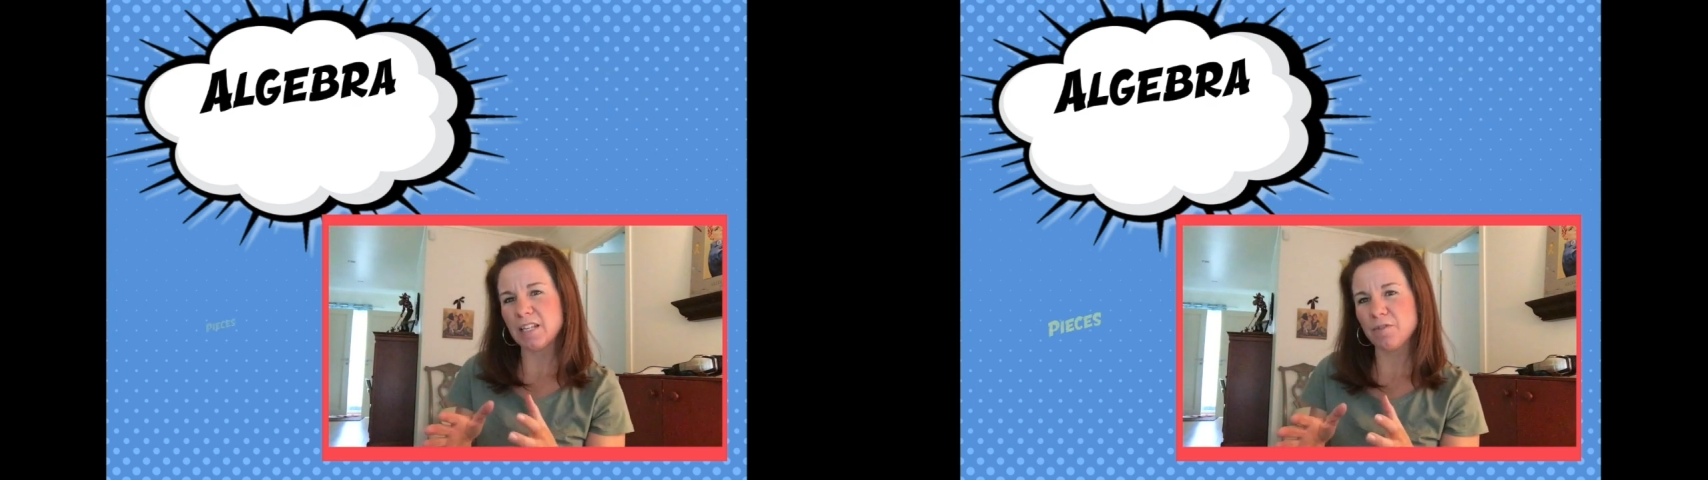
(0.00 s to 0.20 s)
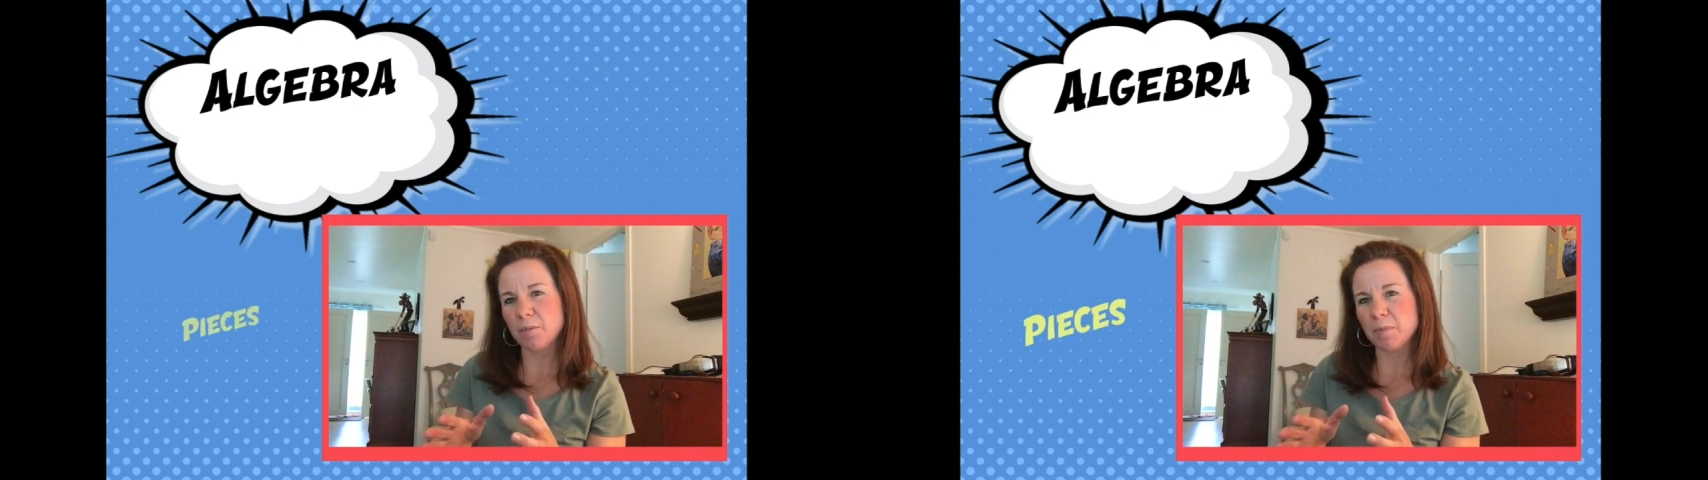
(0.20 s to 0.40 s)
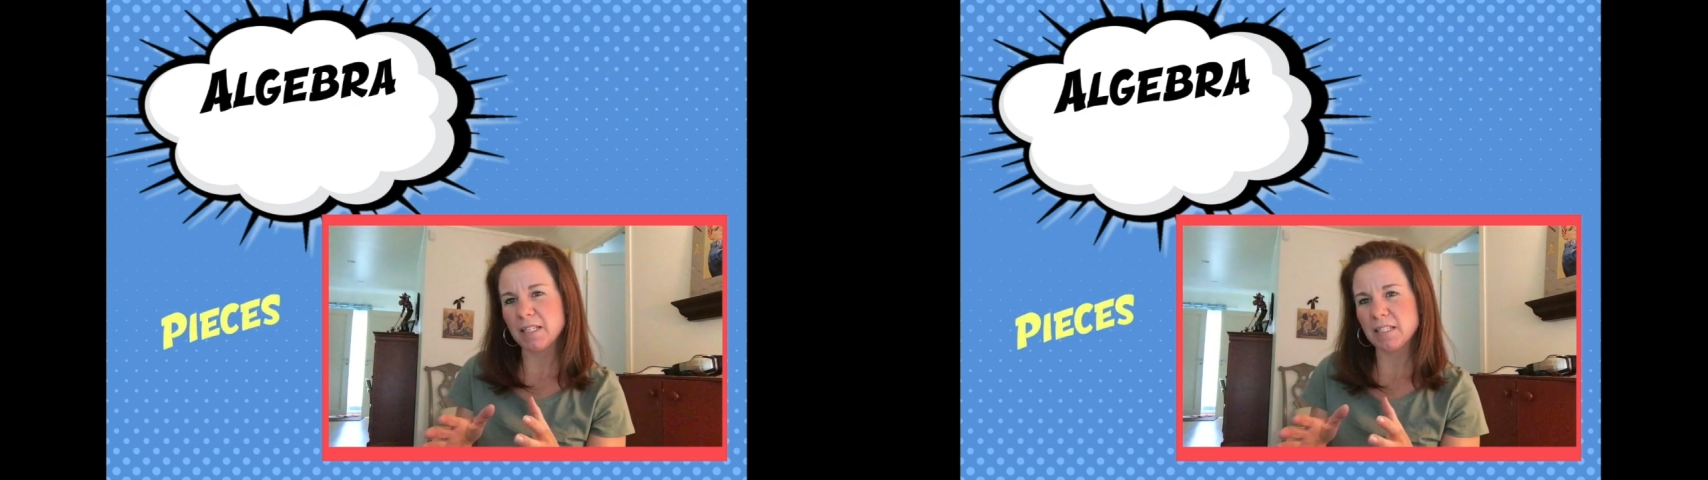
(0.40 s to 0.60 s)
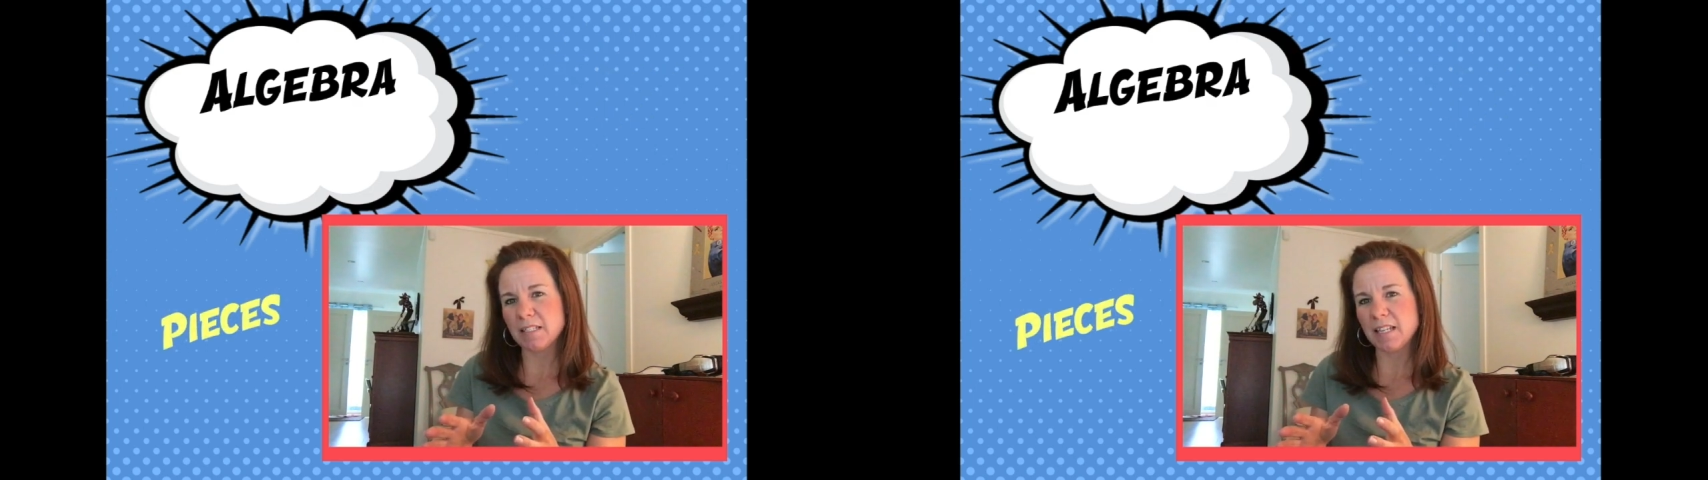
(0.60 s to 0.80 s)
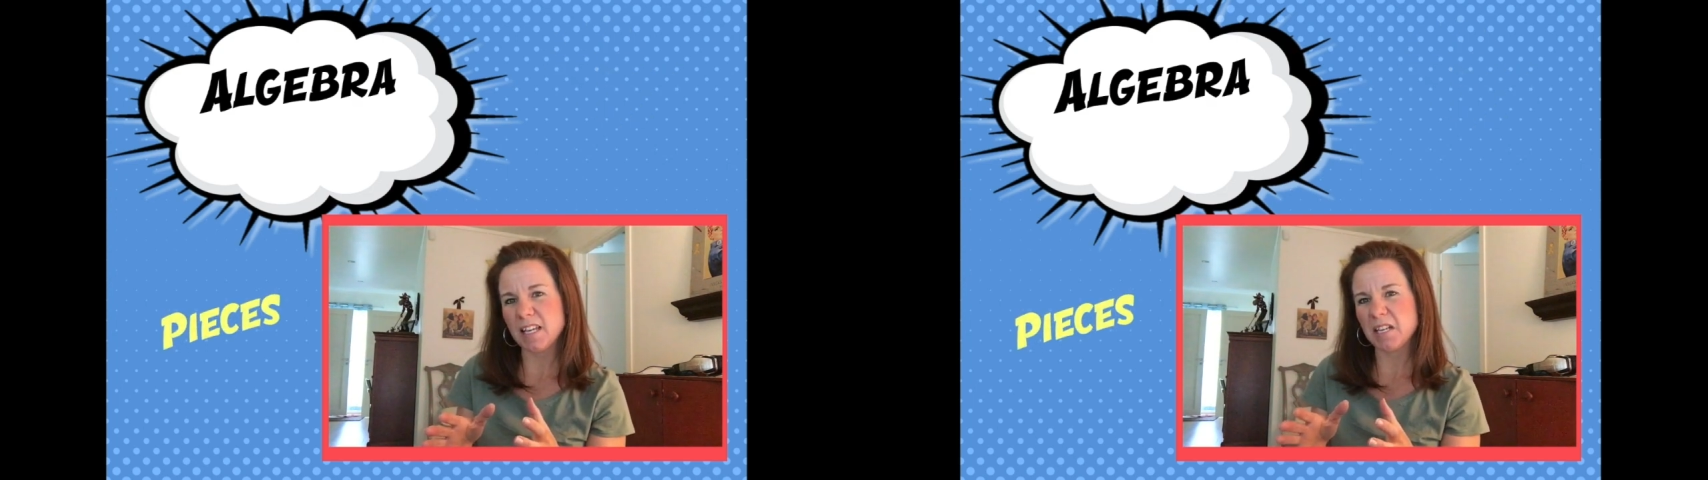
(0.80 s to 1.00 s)
different pieces
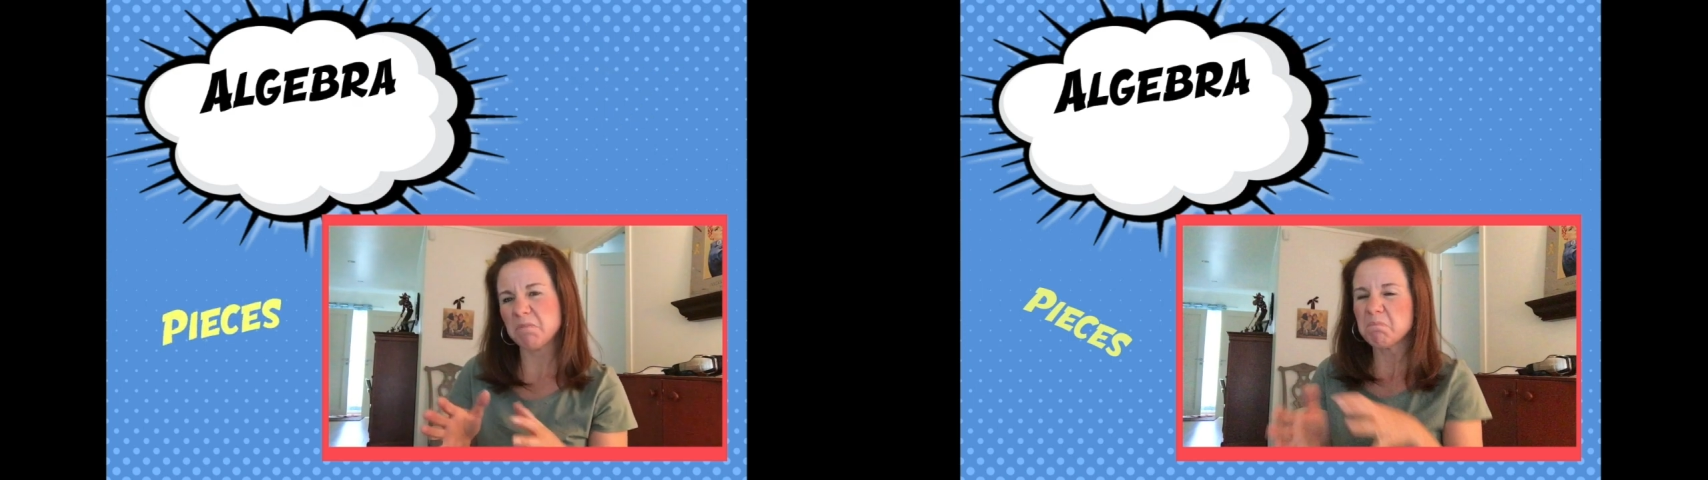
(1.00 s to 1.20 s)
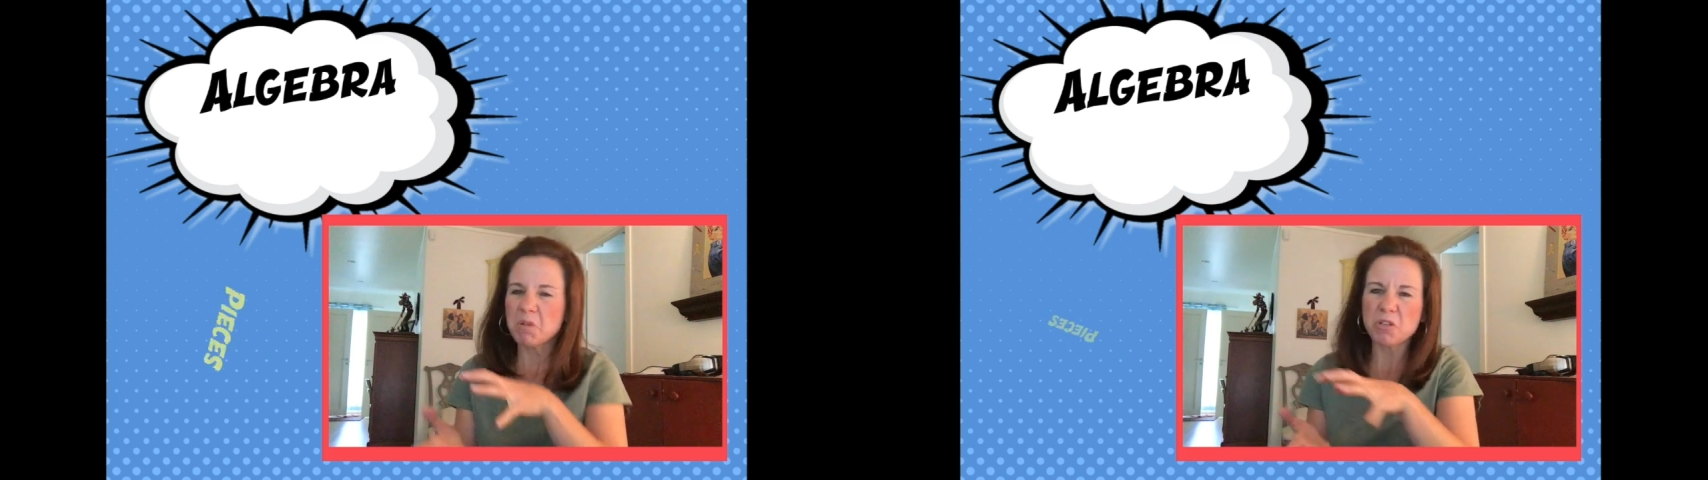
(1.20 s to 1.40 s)
in,